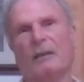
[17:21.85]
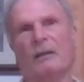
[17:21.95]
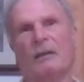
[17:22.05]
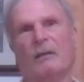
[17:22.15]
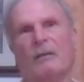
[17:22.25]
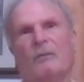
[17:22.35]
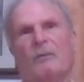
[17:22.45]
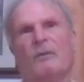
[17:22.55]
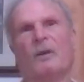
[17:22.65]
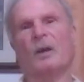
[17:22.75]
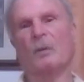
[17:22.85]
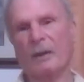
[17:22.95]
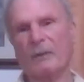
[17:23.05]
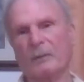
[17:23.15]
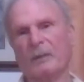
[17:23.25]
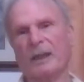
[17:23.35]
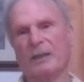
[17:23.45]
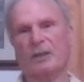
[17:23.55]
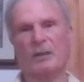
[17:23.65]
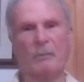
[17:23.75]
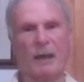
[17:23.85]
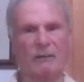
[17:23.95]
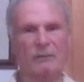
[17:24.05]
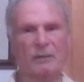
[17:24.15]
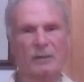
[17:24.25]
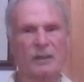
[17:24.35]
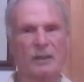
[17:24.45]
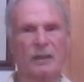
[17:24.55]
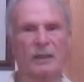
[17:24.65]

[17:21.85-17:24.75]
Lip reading: far away from the edge of the mountains.